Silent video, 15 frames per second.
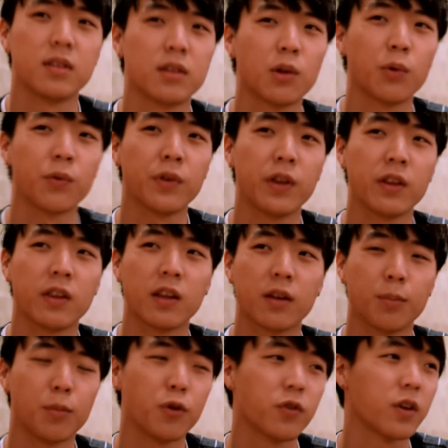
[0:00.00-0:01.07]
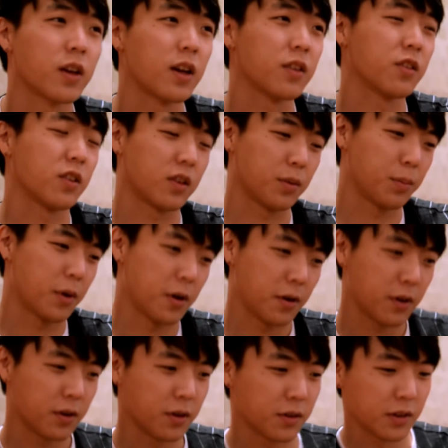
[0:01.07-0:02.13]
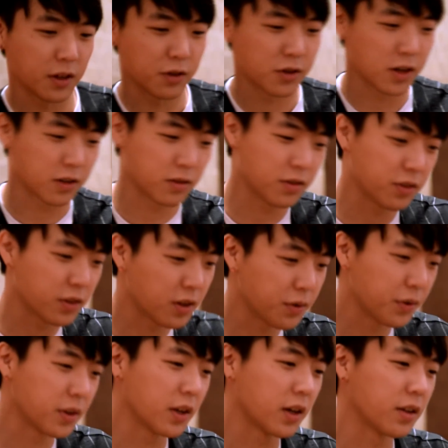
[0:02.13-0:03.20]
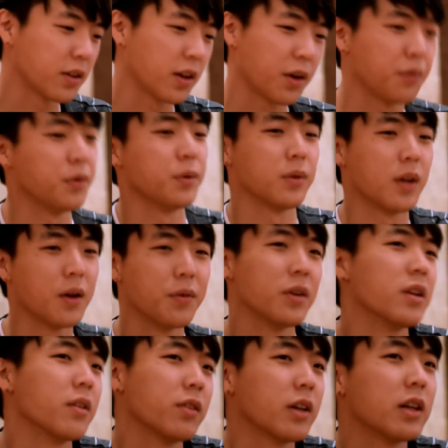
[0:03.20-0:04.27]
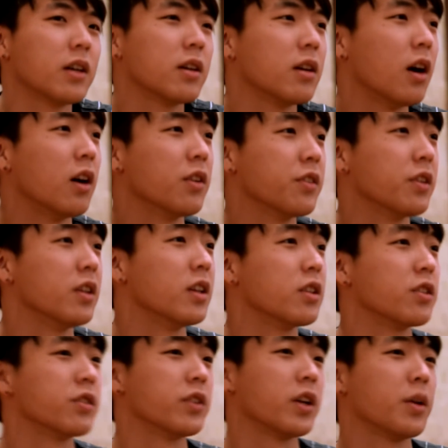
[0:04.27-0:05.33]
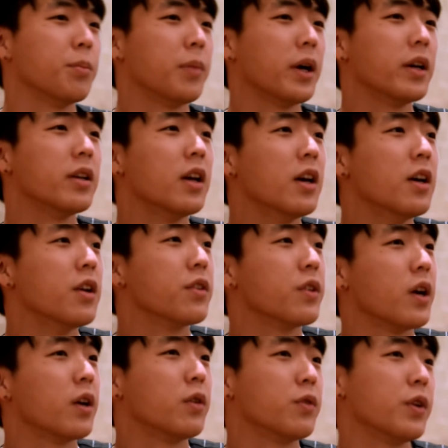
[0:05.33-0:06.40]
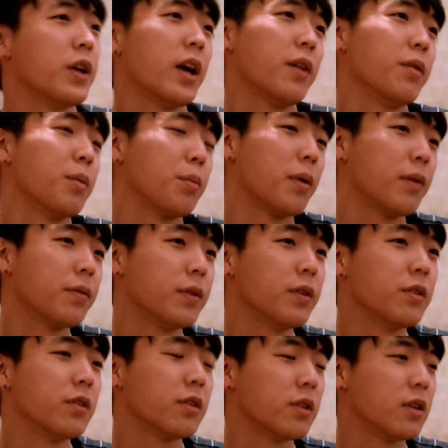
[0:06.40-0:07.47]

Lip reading: don't really think music has like a barrier in like genres and everything. I think everything's like honestly like just like combined. So I don't really have a preference.